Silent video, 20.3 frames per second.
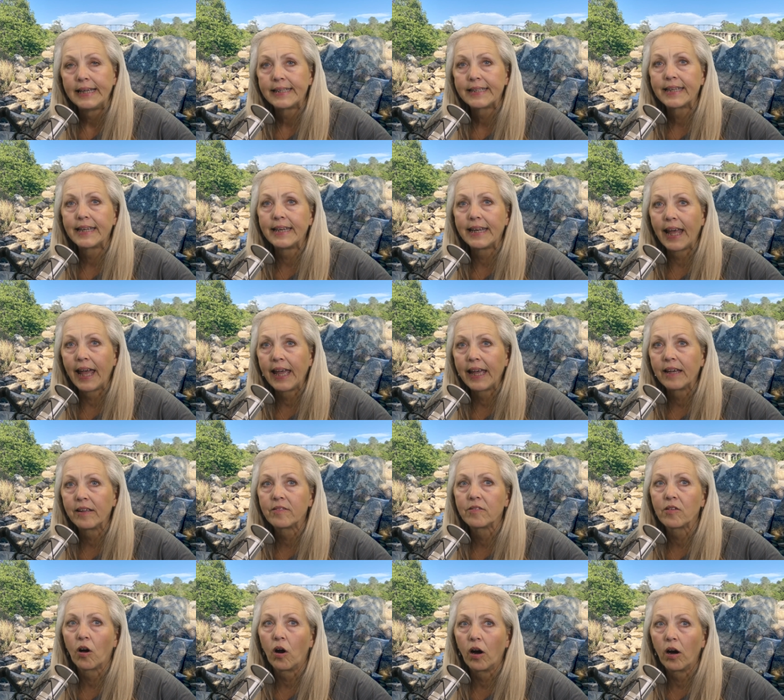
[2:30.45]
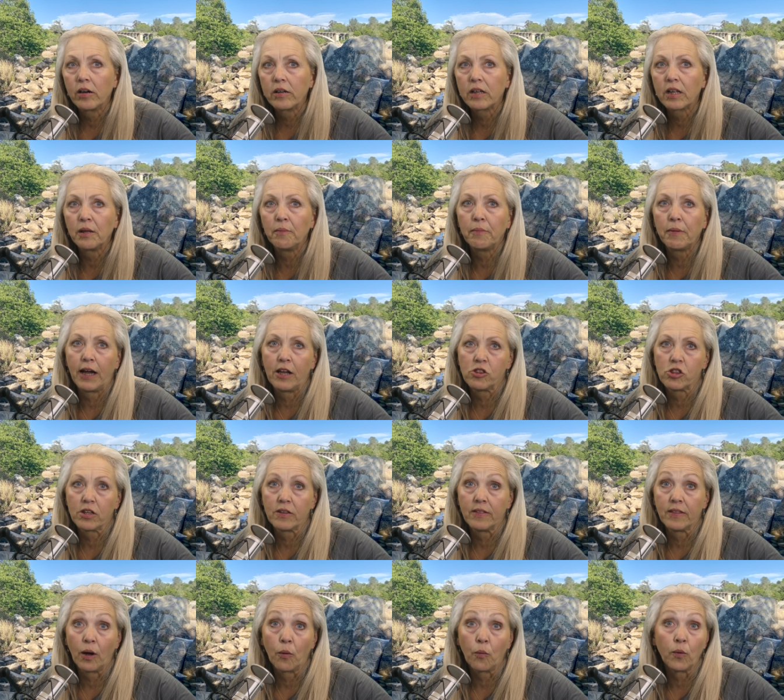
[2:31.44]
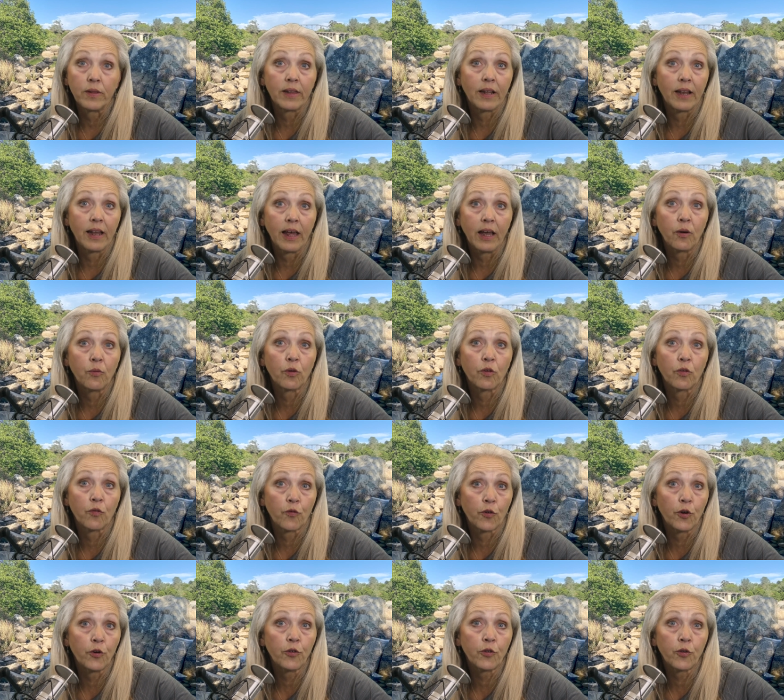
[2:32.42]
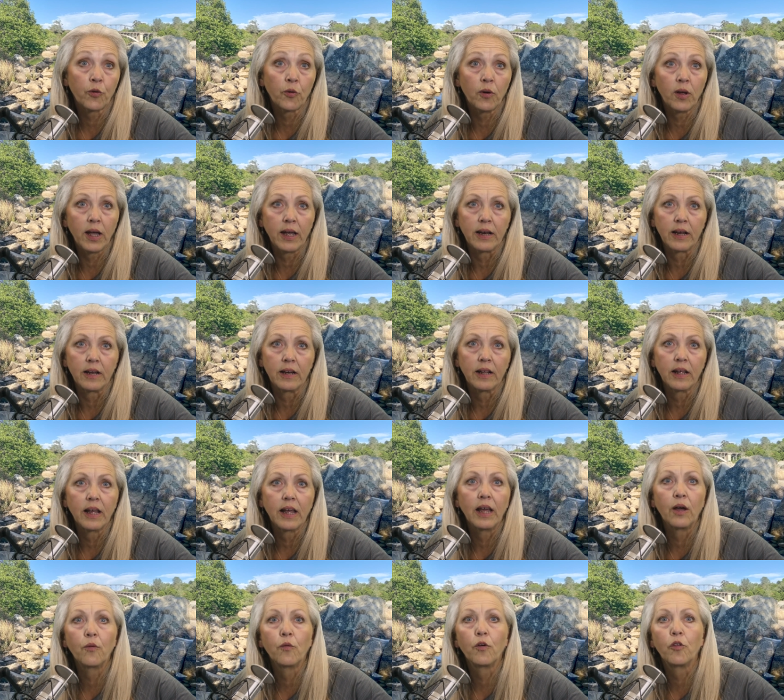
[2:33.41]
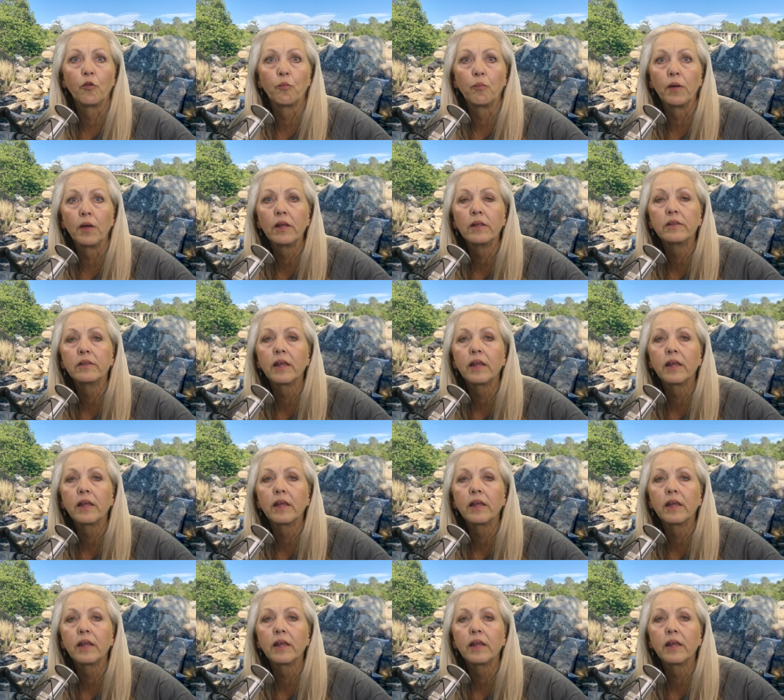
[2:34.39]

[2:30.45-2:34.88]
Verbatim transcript: Today it's hard to imagine that when the lake was first created, it was built